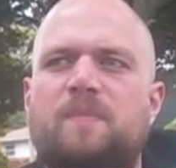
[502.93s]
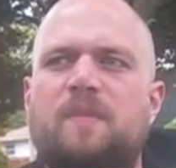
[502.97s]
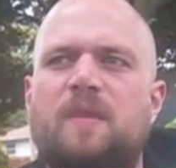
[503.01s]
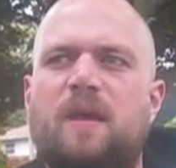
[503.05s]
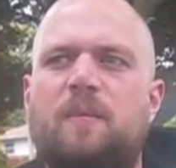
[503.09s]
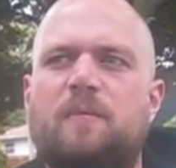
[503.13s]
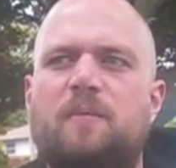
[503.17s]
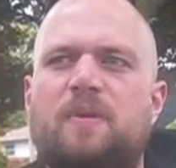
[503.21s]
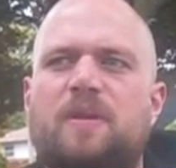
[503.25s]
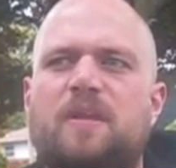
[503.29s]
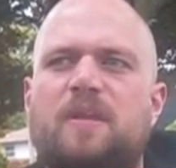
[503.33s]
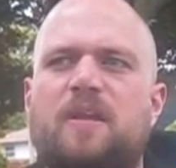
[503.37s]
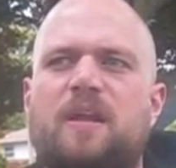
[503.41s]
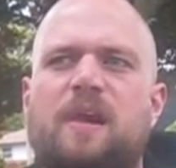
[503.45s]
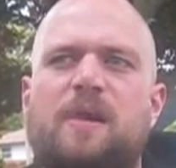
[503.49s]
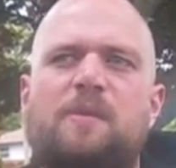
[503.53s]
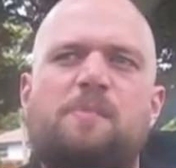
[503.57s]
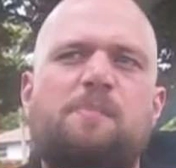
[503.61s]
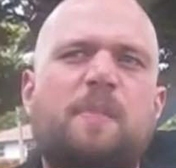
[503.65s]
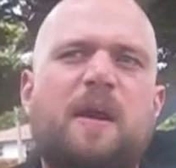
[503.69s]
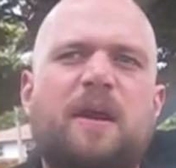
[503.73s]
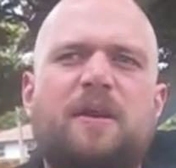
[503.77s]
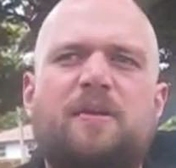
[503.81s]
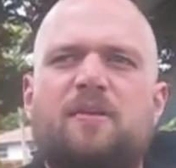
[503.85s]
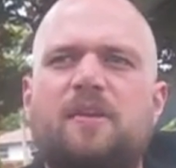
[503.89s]
I mean,
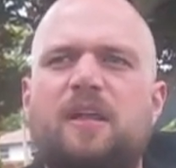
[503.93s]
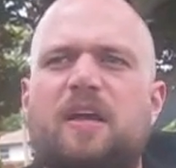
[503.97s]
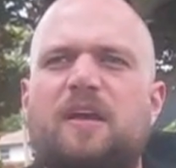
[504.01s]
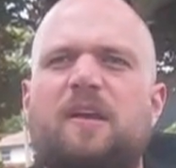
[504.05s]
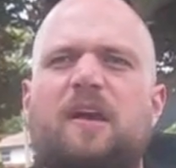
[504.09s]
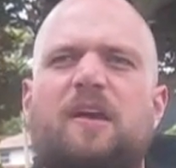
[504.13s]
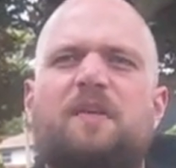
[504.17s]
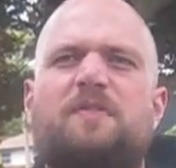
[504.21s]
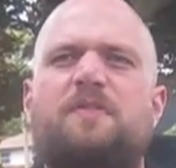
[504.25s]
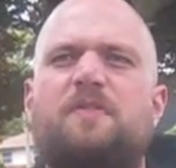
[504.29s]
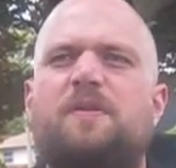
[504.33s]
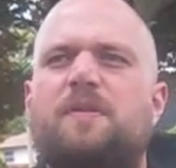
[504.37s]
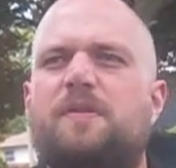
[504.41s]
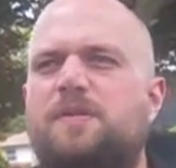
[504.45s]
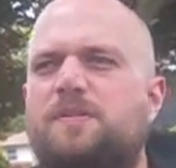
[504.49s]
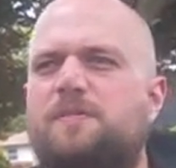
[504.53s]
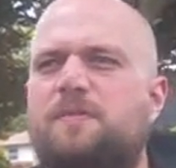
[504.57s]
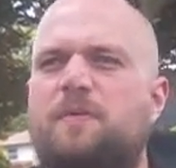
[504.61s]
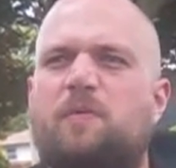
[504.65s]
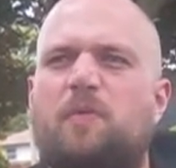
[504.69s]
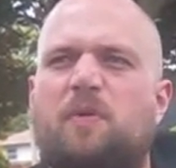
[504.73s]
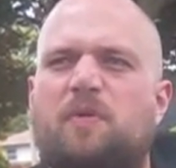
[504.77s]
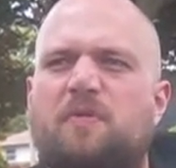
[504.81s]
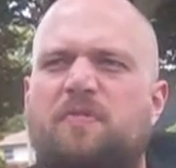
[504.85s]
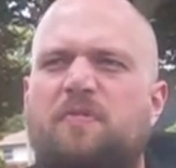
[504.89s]
metal I feel is a bit more